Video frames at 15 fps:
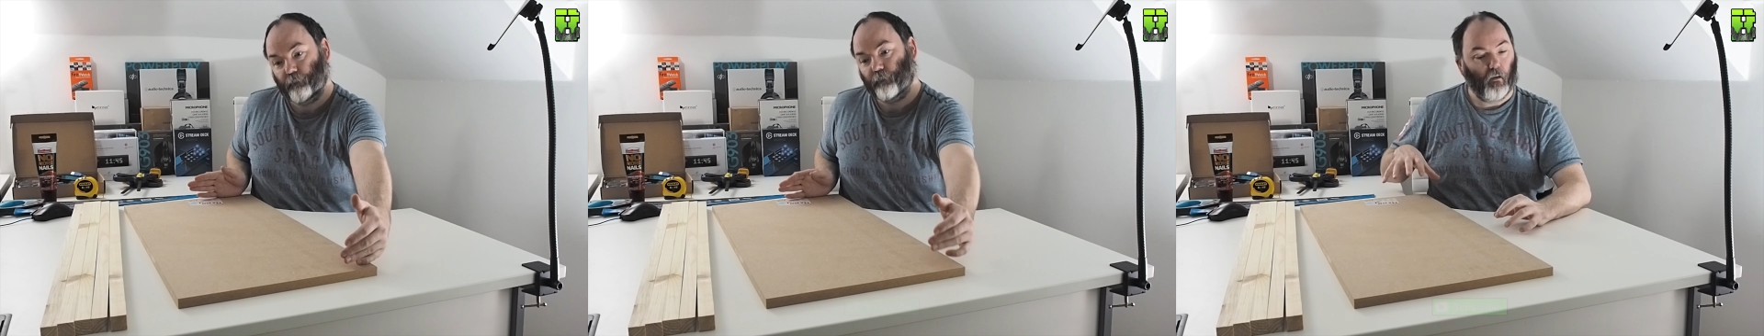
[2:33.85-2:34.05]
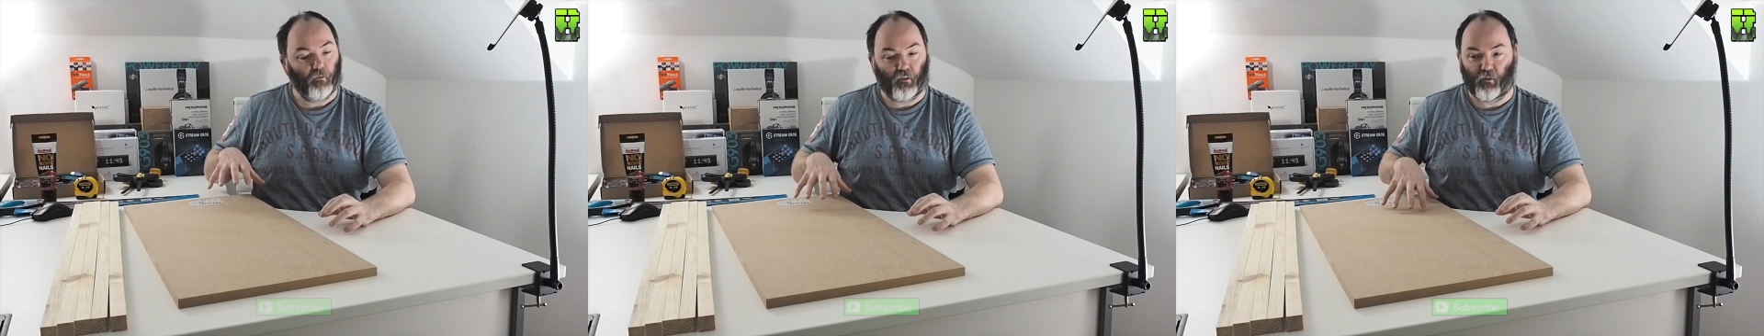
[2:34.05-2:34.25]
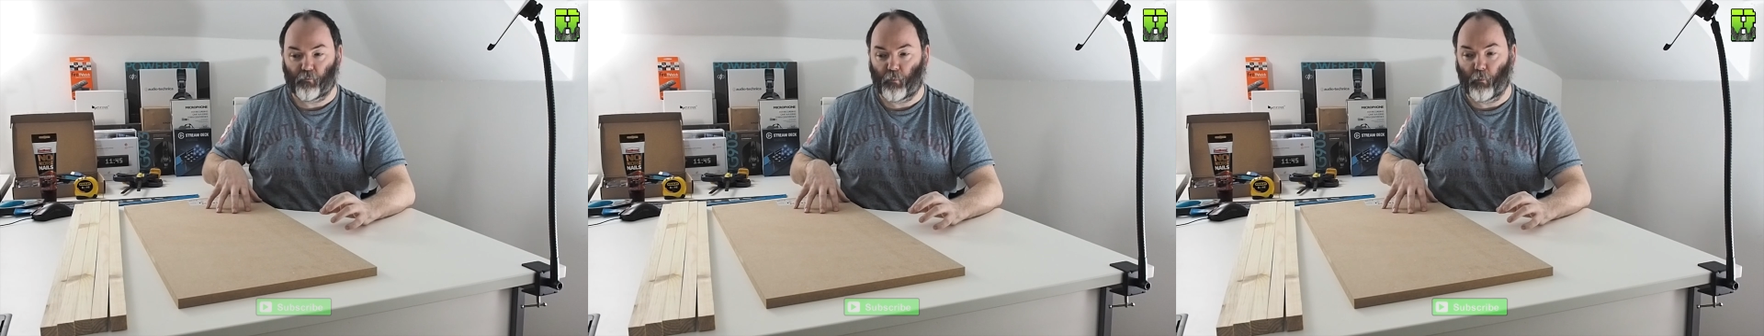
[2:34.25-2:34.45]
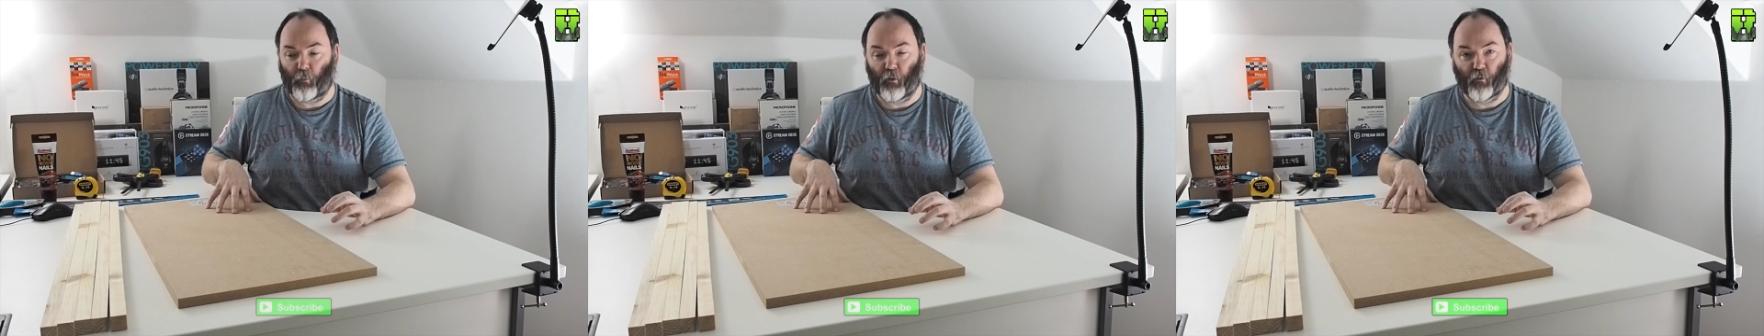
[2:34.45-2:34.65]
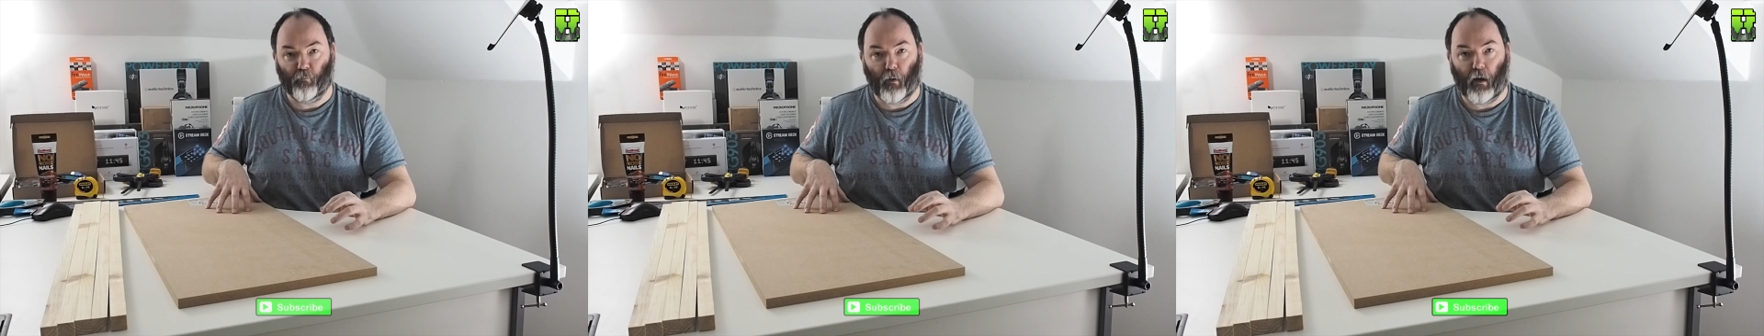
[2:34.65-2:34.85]
I've seen some people
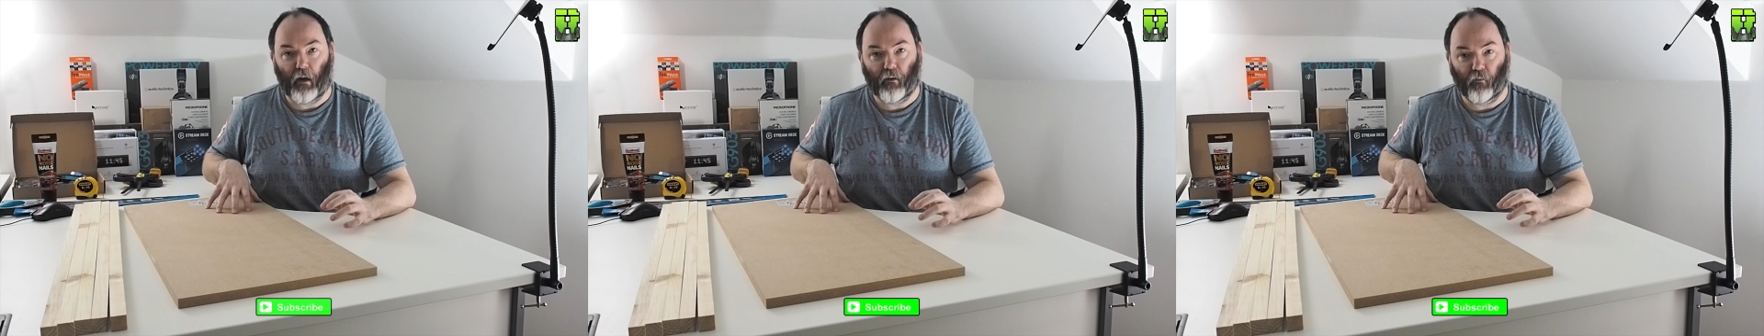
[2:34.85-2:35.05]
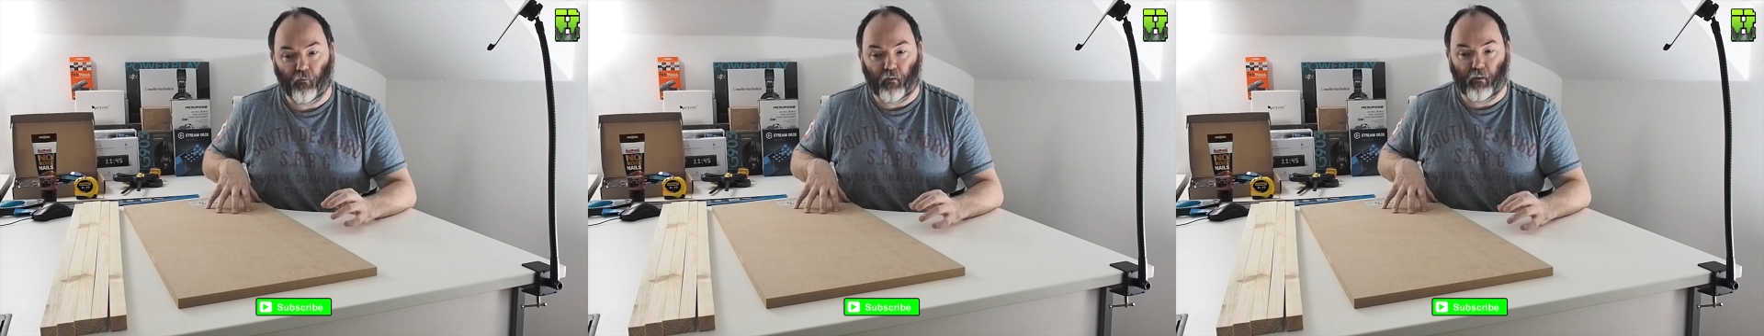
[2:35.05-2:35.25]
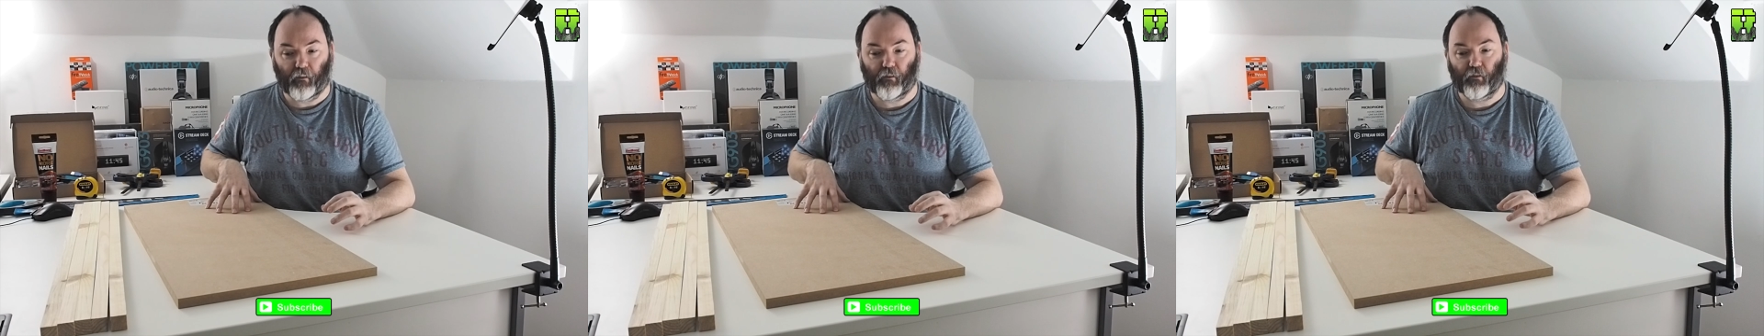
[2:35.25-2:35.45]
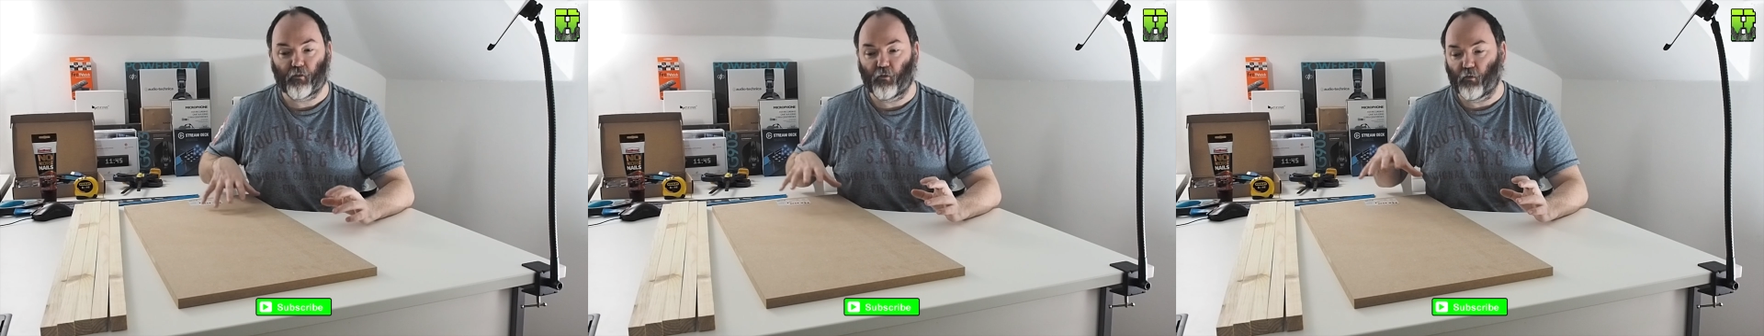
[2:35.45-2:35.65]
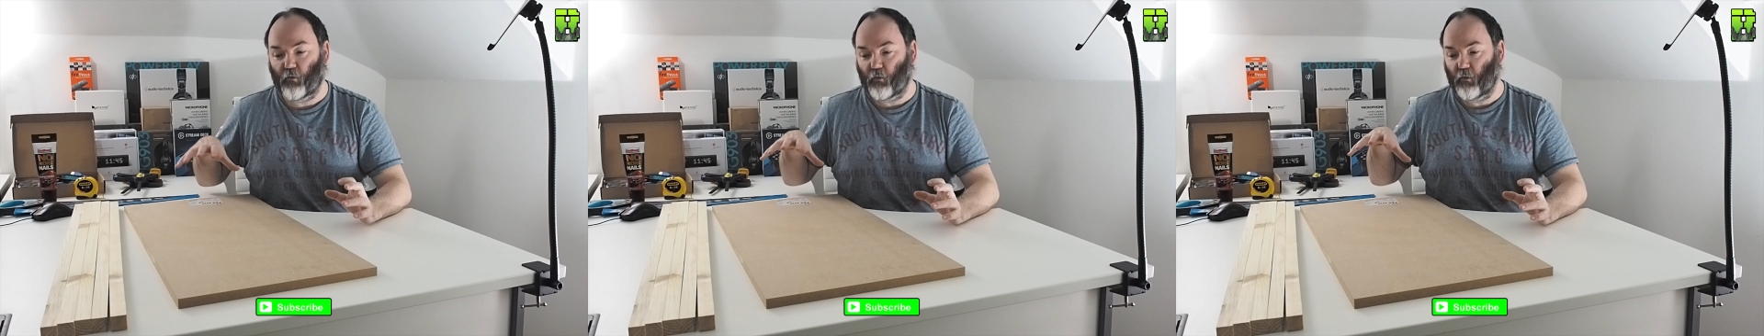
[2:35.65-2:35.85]
use pine on this
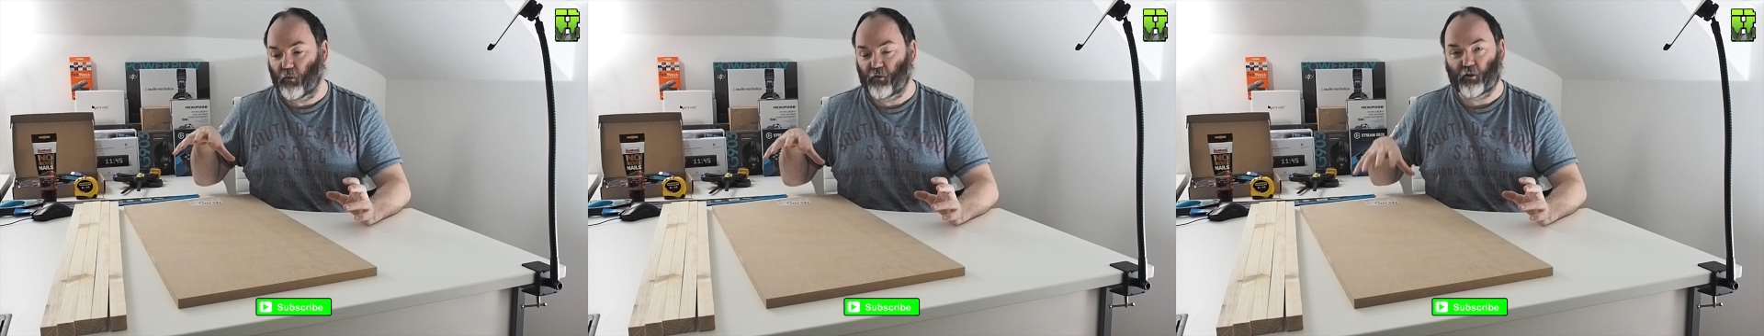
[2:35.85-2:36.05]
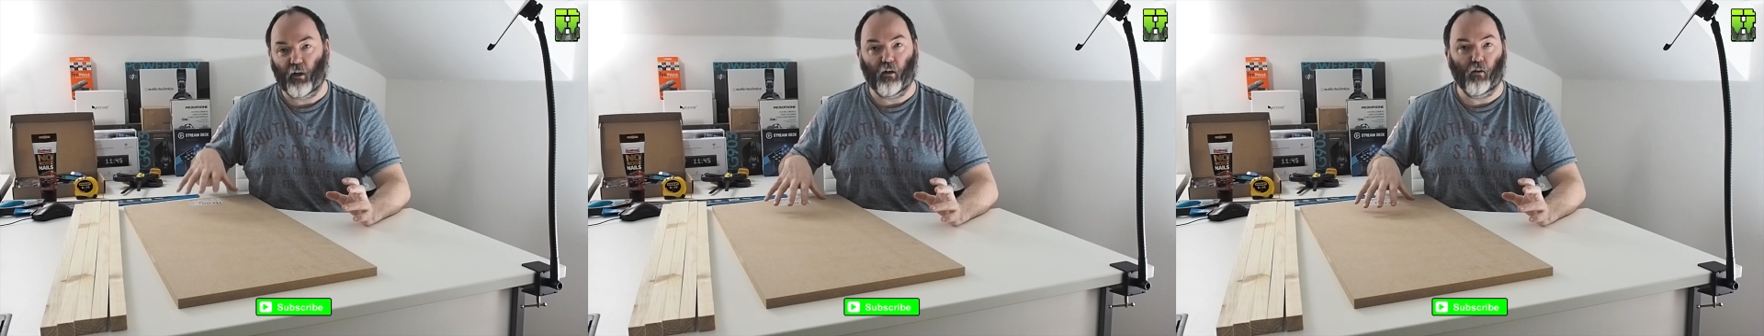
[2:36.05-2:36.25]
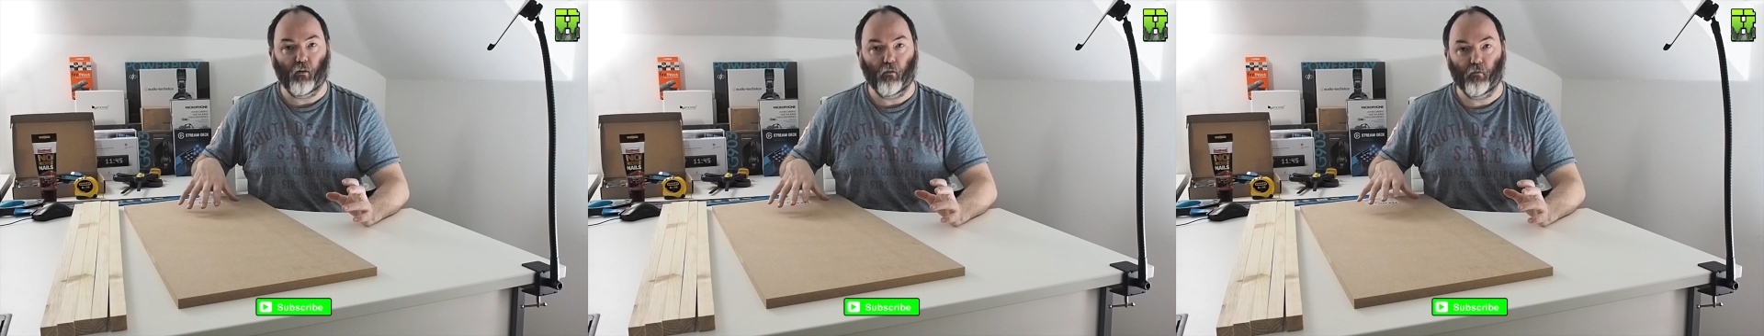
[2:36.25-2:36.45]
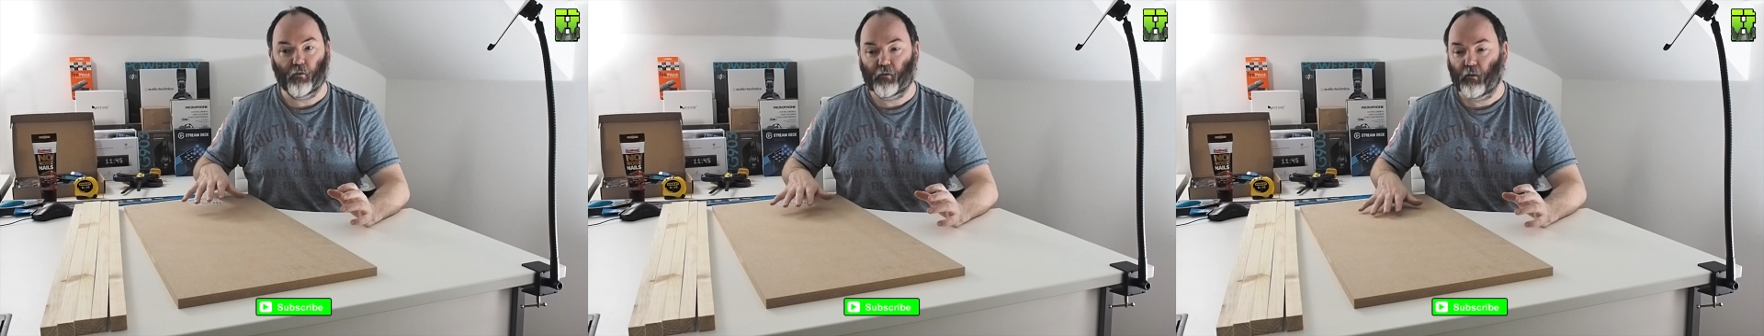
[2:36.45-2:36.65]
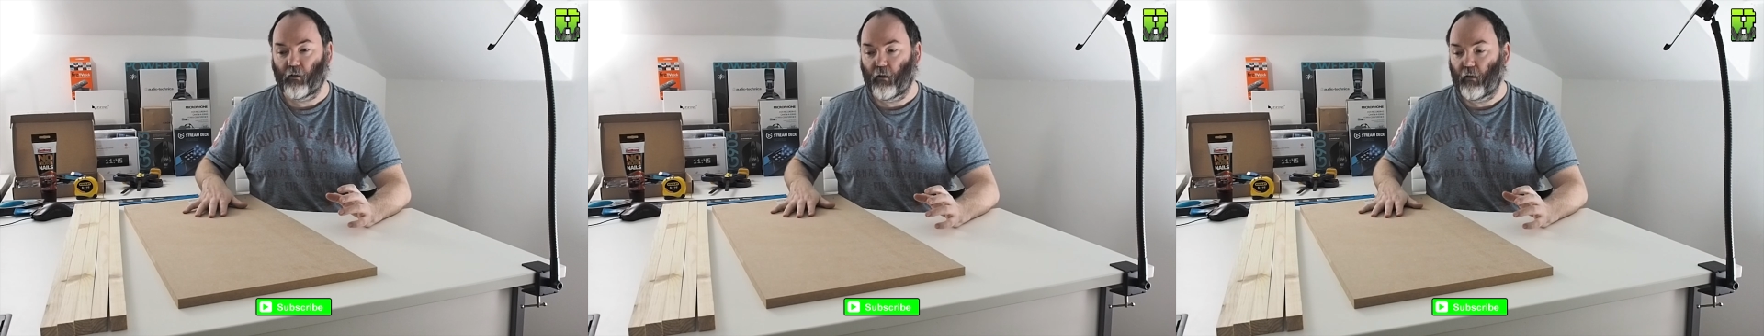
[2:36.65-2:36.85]
or shelves.